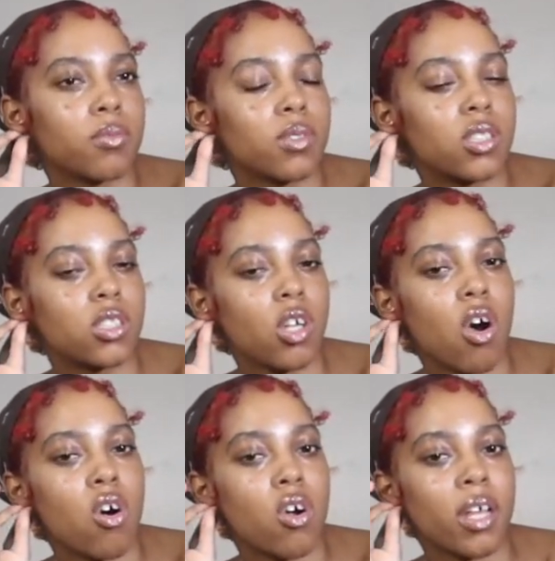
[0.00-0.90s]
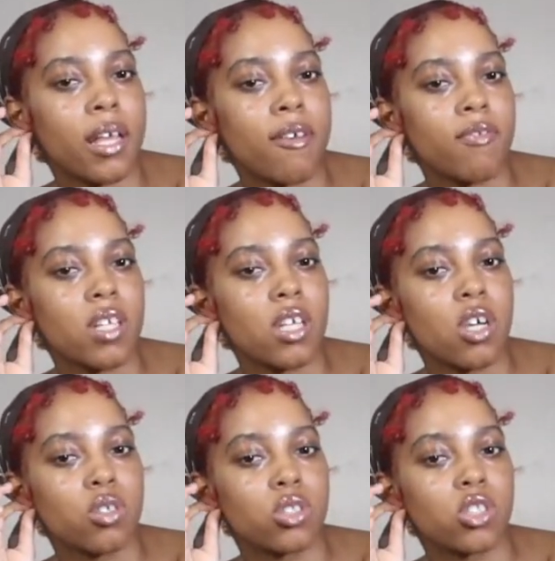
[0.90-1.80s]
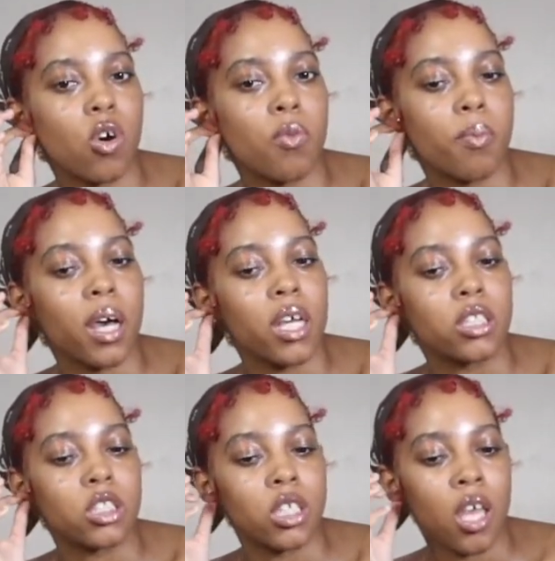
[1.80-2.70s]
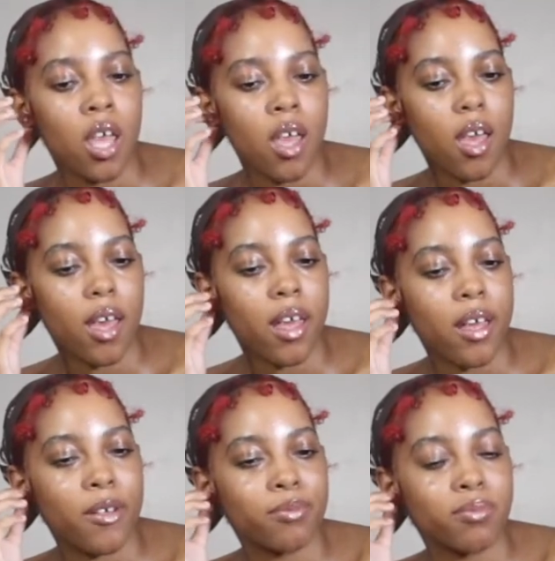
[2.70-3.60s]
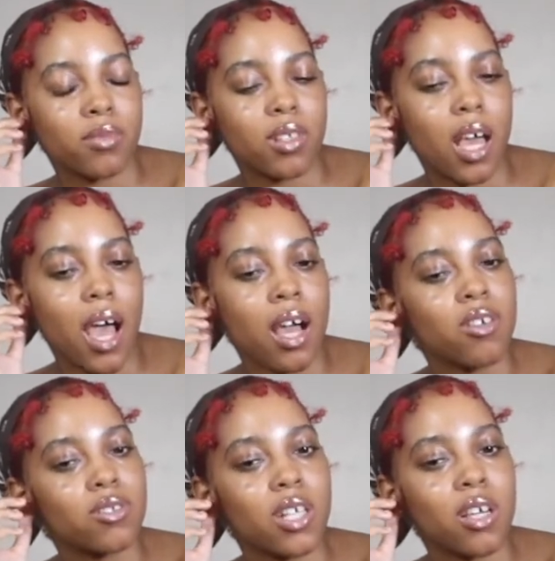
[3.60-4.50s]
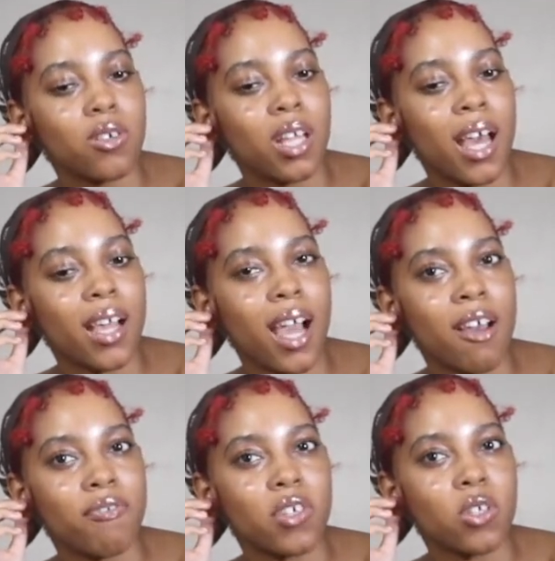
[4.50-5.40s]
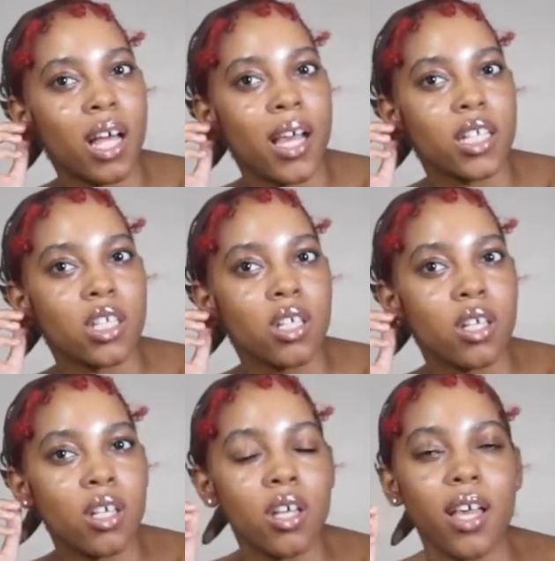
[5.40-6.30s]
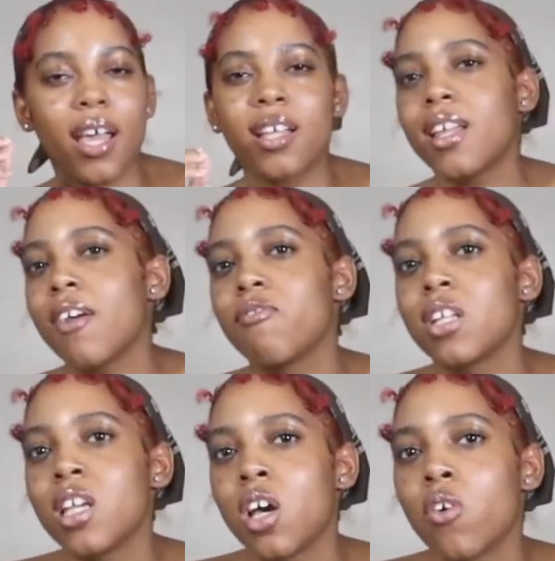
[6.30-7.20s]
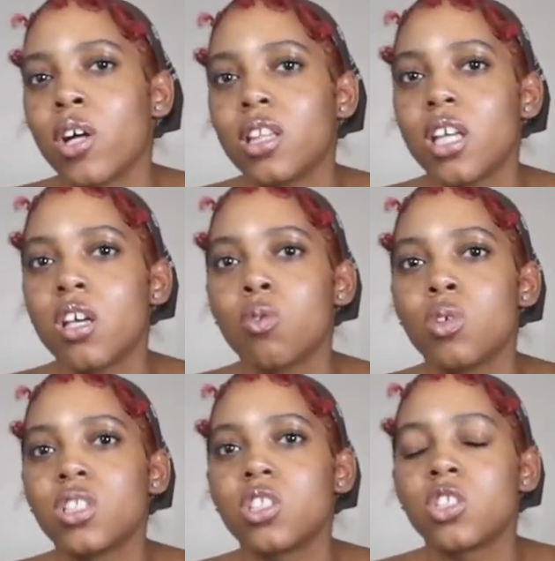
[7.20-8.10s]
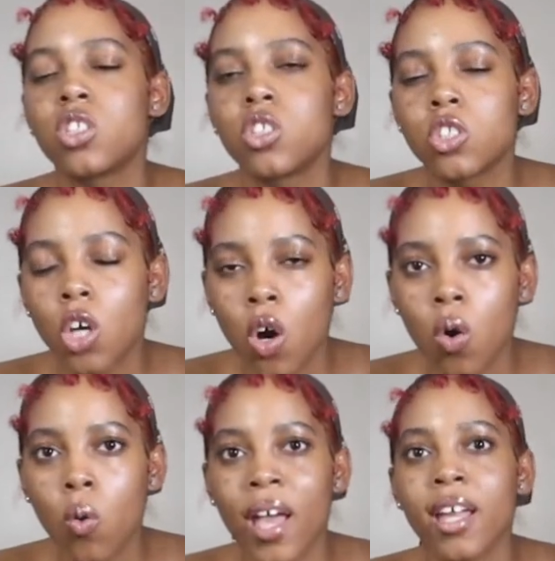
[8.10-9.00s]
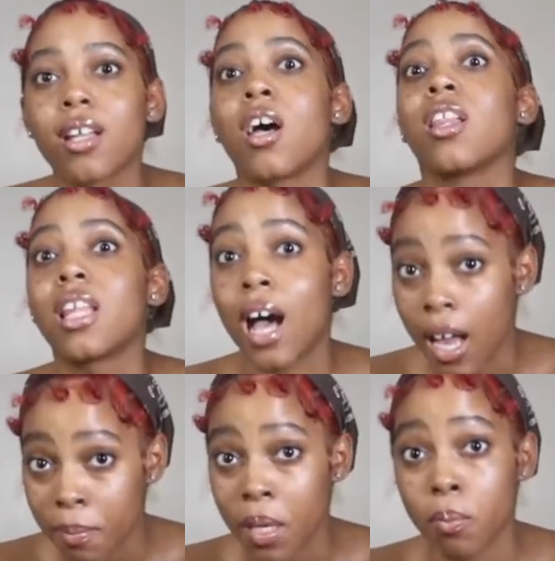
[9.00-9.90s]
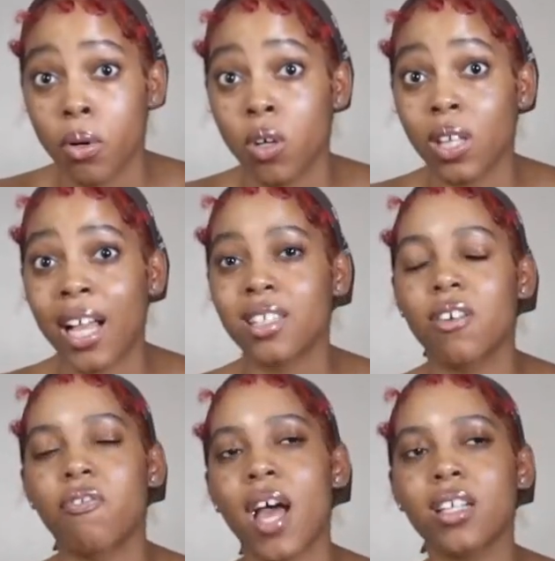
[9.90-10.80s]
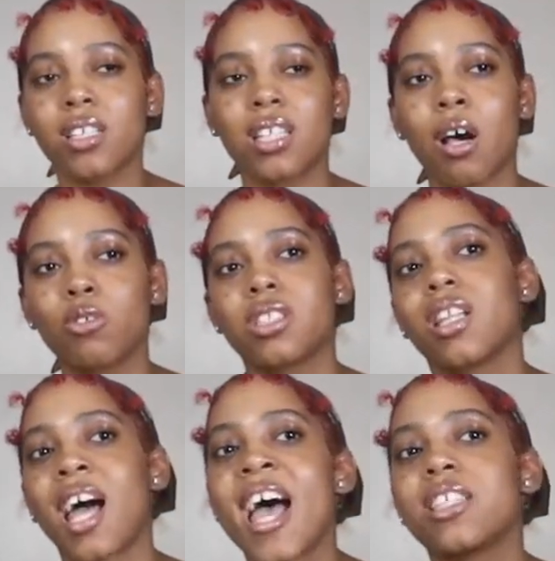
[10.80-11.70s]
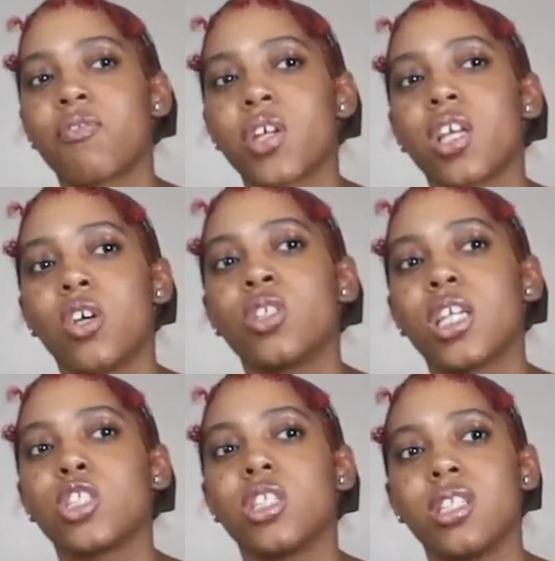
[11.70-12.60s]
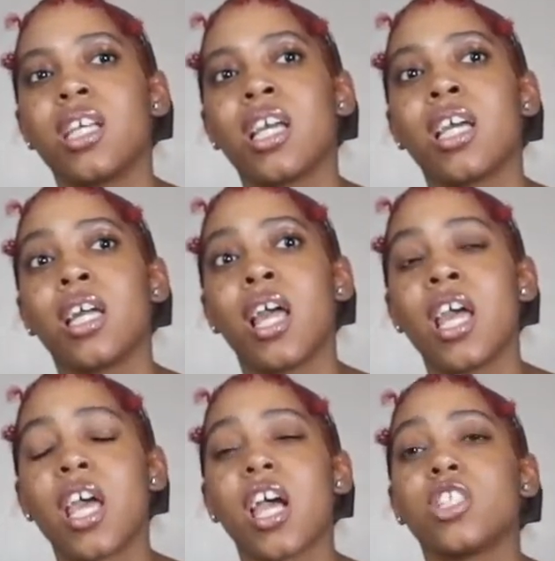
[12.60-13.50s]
song and that video so much. And I don't know, like, I feel like in that video, Aaliyah was so in alignment, bro. Like, the fact that was the last video that she did, and